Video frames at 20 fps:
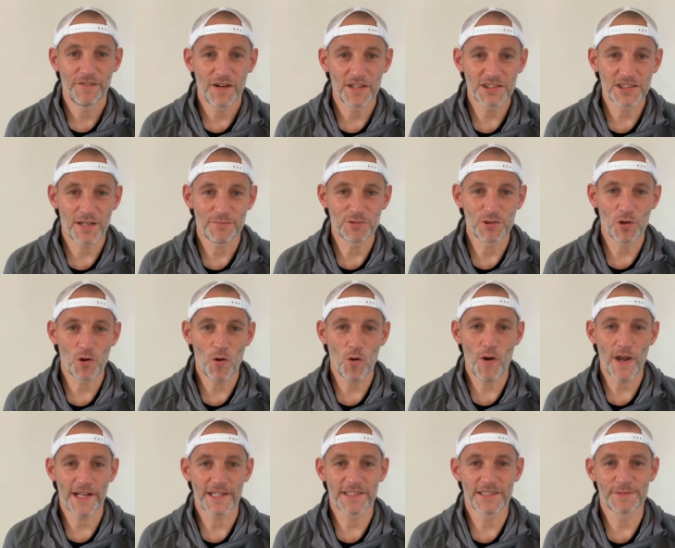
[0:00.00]
first up, some
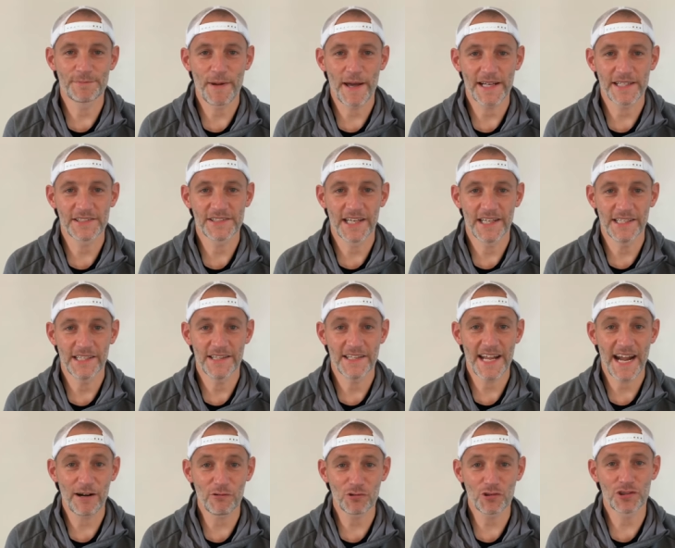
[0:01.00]
quick specs then, and
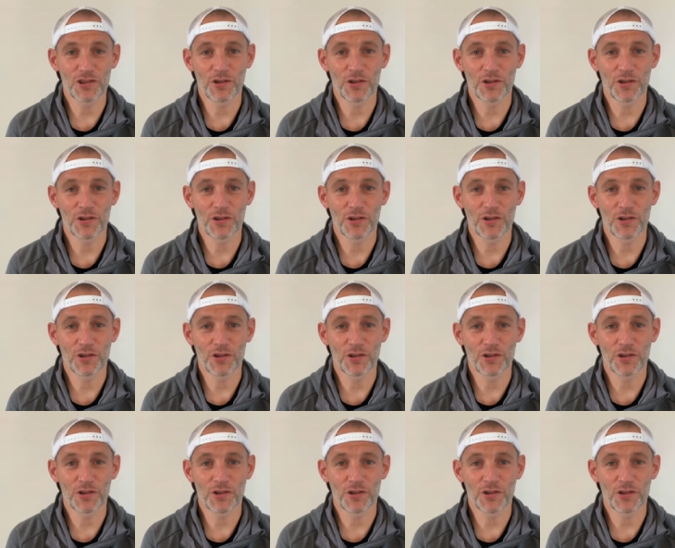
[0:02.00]
the Altra